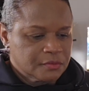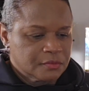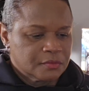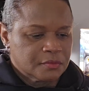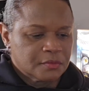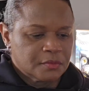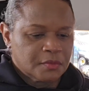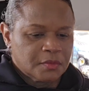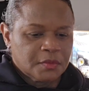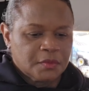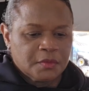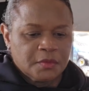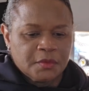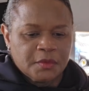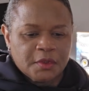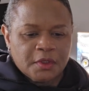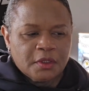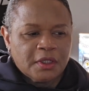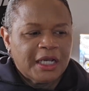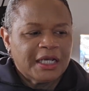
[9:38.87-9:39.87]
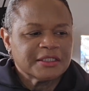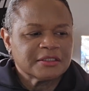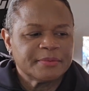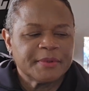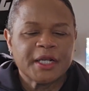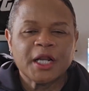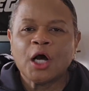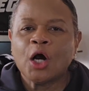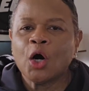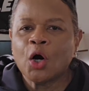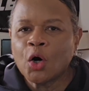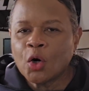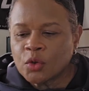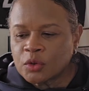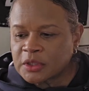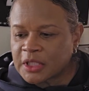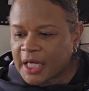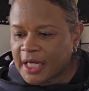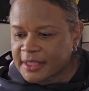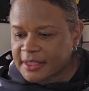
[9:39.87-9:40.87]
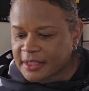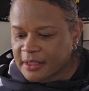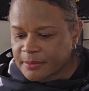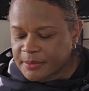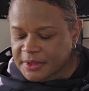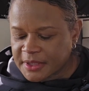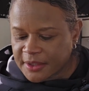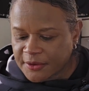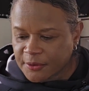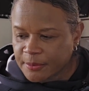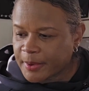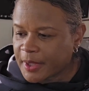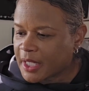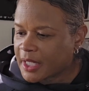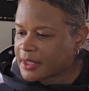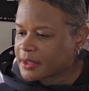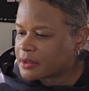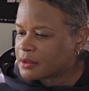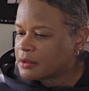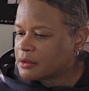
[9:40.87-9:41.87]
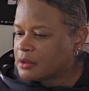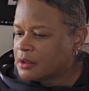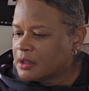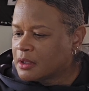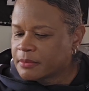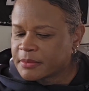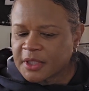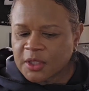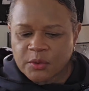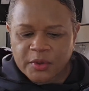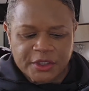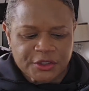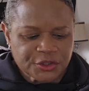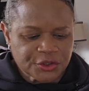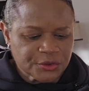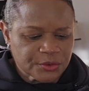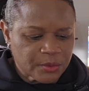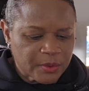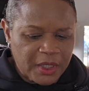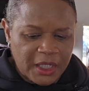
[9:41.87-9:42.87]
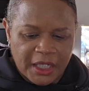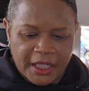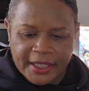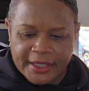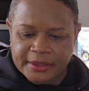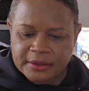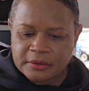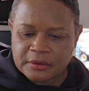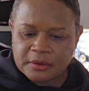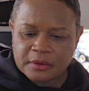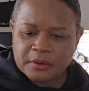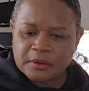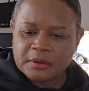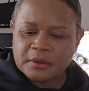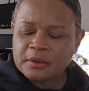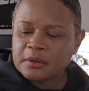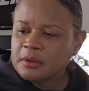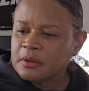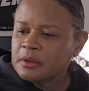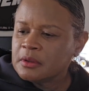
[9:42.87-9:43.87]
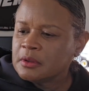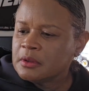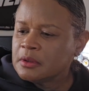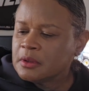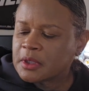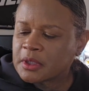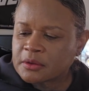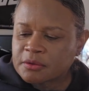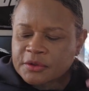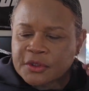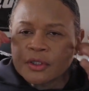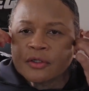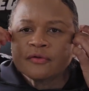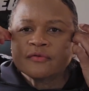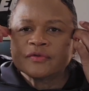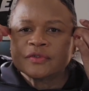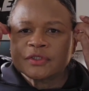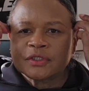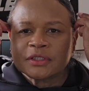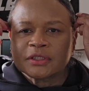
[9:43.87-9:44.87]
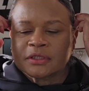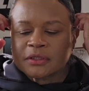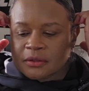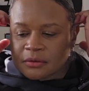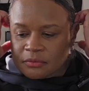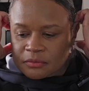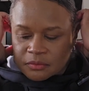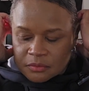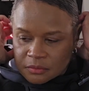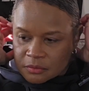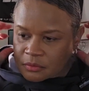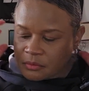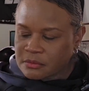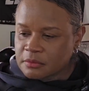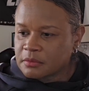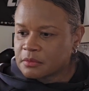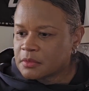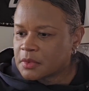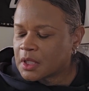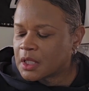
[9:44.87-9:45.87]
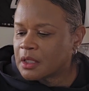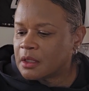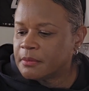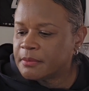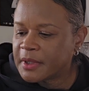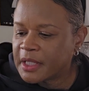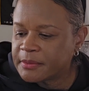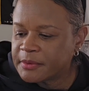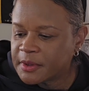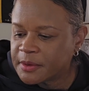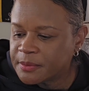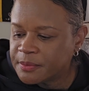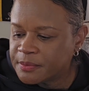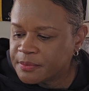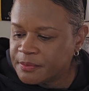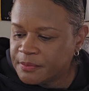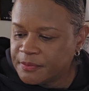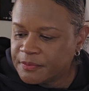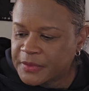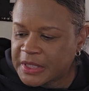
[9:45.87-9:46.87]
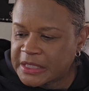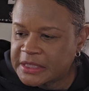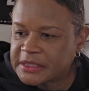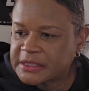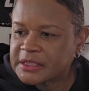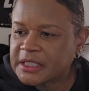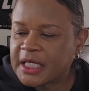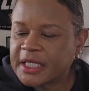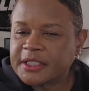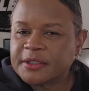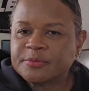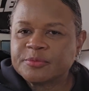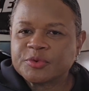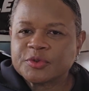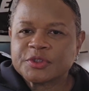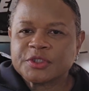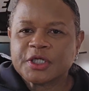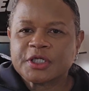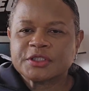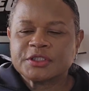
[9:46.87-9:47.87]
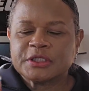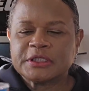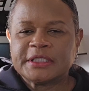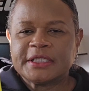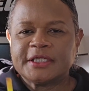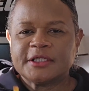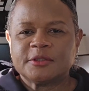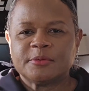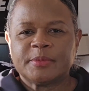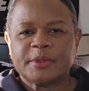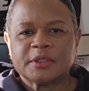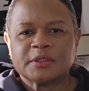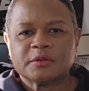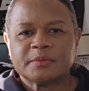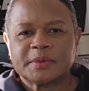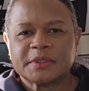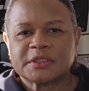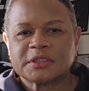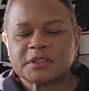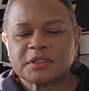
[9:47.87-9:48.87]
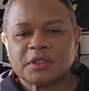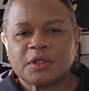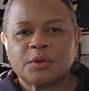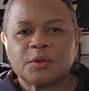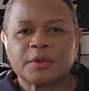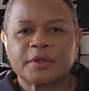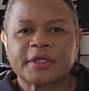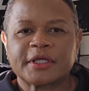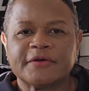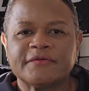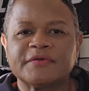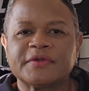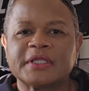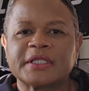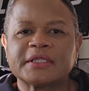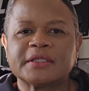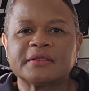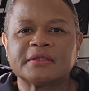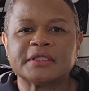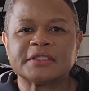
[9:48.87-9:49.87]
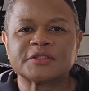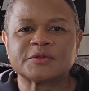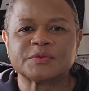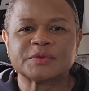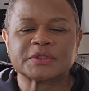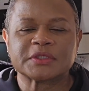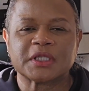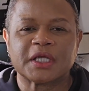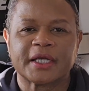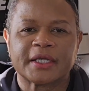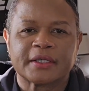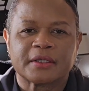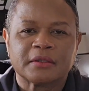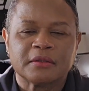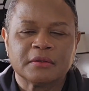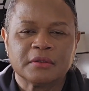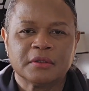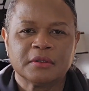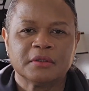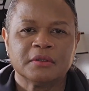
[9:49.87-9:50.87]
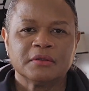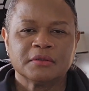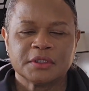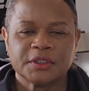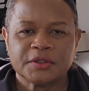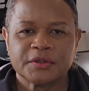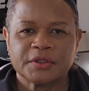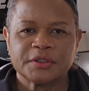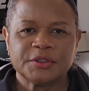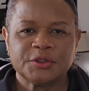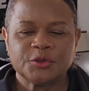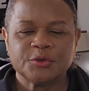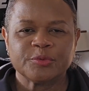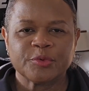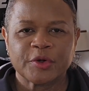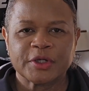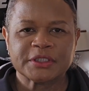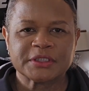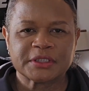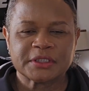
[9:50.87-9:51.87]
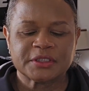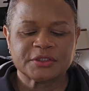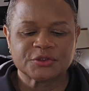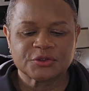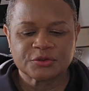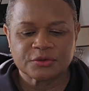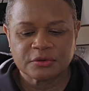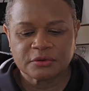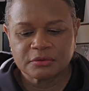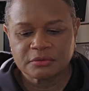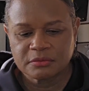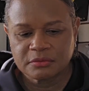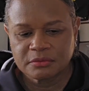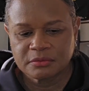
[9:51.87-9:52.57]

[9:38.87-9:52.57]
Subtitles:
There hasn't been a whole lot coming down the pike. I'm not quite sure why. I don't know. It's just maybe they decided production needed to be a little bit slower given that this was like, you know, a new presidential